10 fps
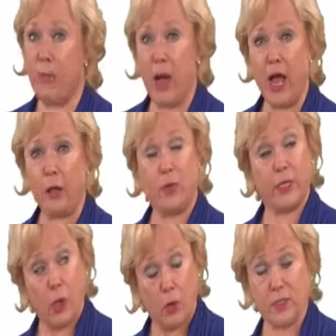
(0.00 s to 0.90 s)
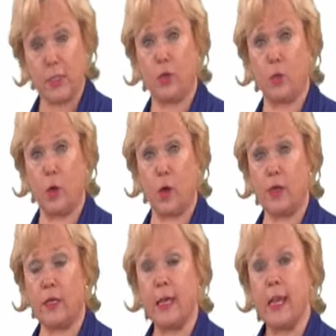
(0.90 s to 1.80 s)
but we know it's going to
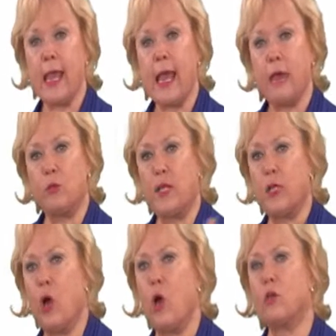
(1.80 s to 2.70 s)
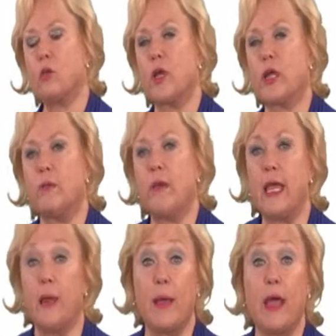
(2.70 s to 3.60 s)
work, and we know that we're going to
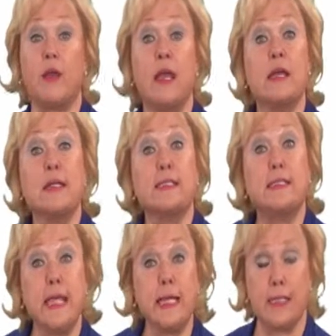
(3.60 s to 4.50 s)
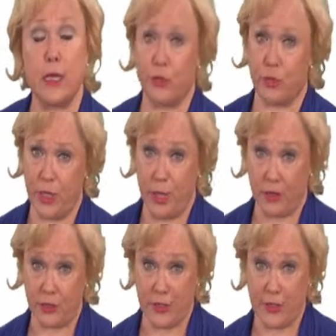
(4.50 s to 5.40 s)
make about
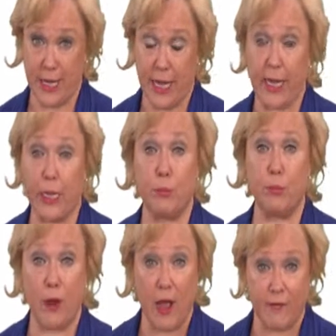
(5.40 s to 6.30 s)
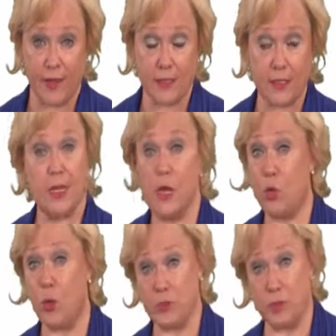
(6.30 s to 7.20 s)
$600 a day in profits
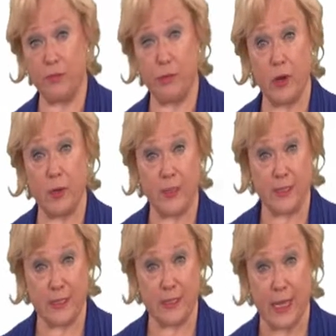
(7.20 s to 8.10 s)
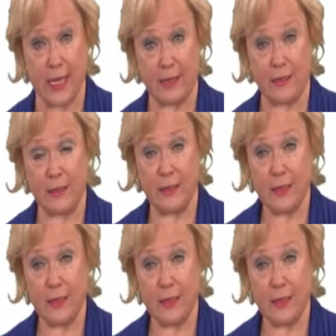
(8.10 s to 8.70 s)
once we put up this stand.